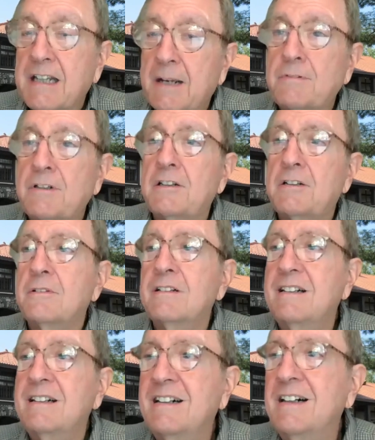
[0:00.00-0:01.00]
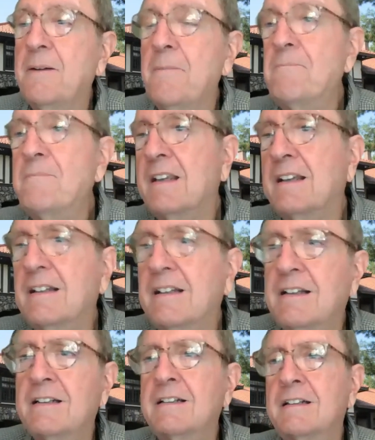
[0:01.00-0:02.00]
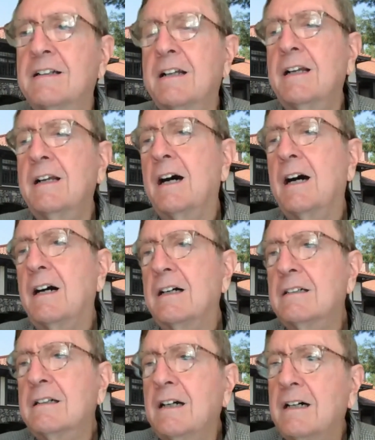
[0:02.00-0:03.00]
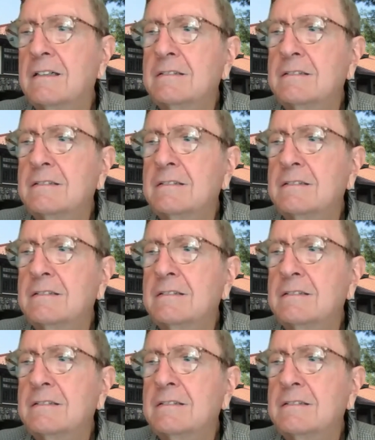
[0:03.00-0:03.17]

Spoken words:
in N-scale 25 decoders hardwired.